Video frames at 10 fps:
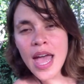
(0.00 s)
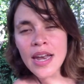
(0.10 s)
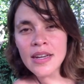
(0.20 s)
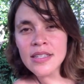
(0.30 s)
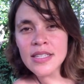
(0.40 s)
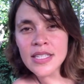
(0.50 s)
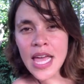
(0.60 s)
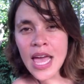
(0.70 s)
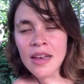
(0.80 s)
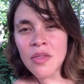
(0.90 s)
and
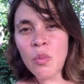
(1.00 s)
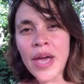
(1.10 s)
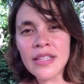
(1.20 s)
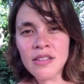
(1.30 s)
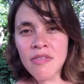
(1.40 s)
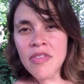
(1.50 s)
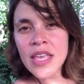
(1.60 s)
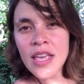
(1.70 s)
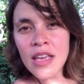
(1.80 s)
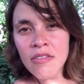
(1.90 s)
understand the ways of
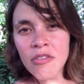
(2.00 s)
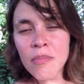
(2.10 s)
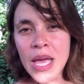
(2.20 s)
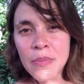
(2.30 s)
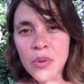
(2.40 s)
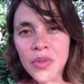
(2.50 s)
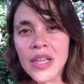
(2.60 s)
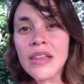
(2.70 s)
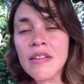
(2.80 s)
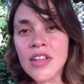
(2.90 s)
thinking from people
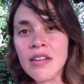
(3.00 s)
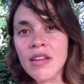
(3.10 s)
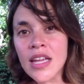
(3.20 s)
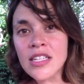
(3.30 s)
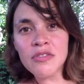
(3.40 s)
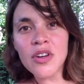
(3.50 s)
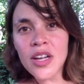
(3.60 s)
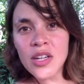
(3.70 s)
that live in different